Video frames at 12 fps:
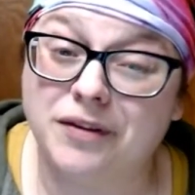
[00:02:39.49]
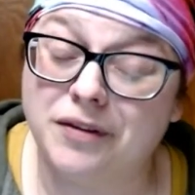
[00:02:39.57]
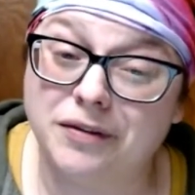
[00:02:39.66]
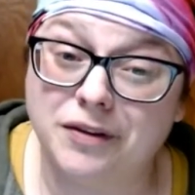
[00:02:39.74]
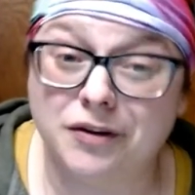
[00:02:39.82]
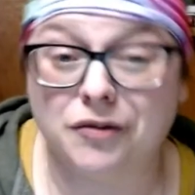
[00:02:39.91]
it's
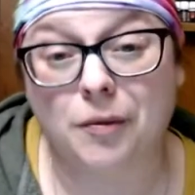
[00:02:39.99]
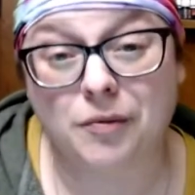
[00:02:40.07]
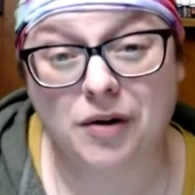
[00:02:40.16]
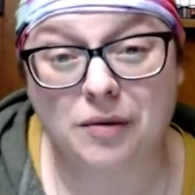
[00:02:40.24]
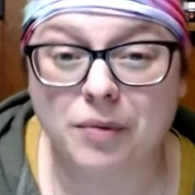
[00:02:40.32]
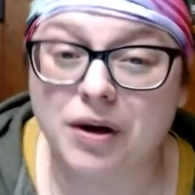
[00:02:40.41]
in the
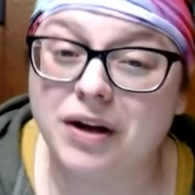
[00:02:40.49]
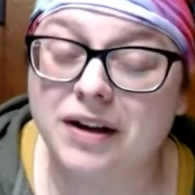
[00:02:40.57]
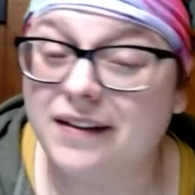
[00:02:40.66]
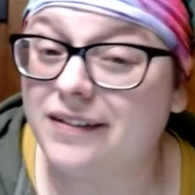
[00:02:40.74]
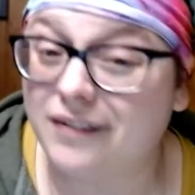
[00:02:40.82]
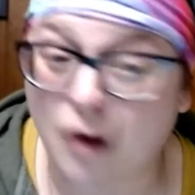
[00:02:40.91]
description, but
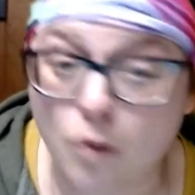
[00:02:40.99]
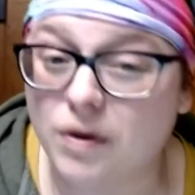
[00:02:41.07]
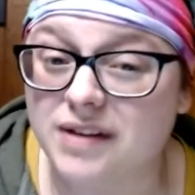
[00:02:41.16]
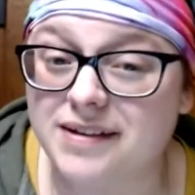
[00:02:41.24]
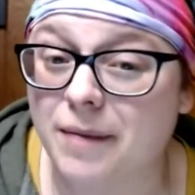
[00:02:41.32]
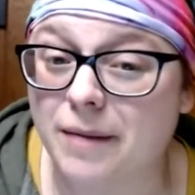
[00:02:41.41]
it's
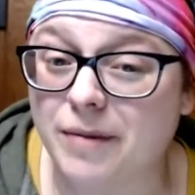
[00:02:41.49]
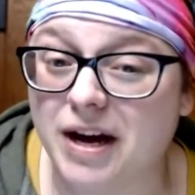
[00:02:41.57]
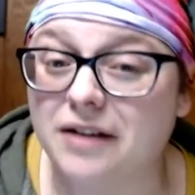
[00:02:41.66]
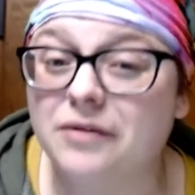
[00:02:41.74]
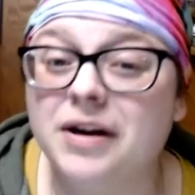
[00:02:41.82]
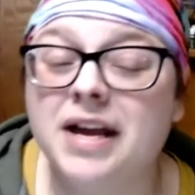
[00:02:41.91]
always in my
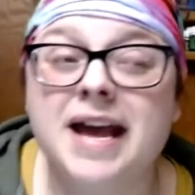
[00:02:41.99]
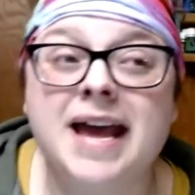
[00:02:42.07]
bio.